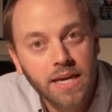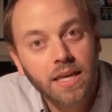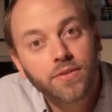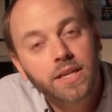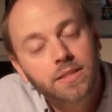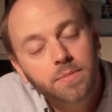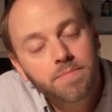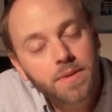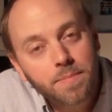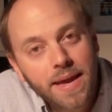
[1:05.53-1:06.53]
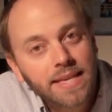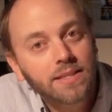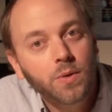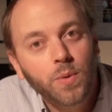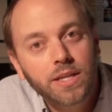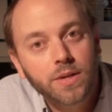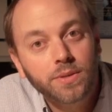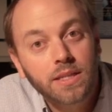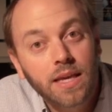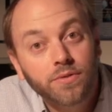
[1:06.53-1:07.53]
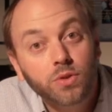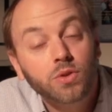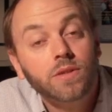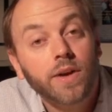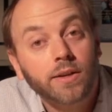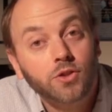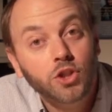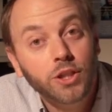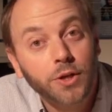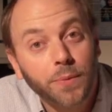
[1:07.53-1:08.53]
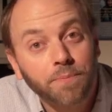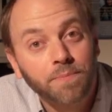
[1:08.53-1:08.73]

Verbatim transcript: giving us an amazing window into the evolution of our genome.